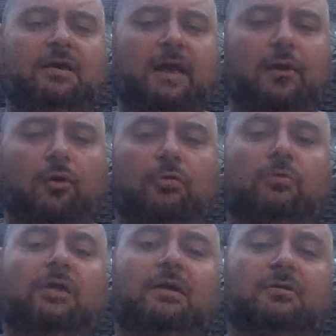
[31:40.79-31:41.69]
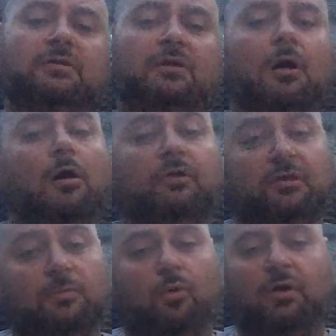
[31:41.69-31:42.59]
in order to take a cigar out and
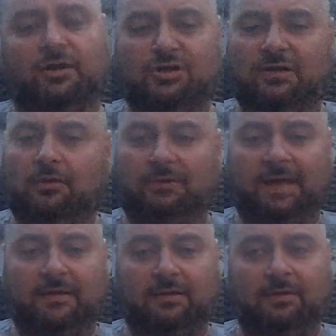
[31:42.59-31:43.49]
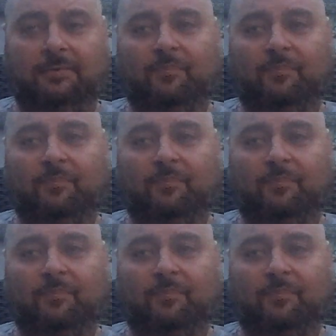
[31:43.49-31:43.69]
smoke it. I just collect it.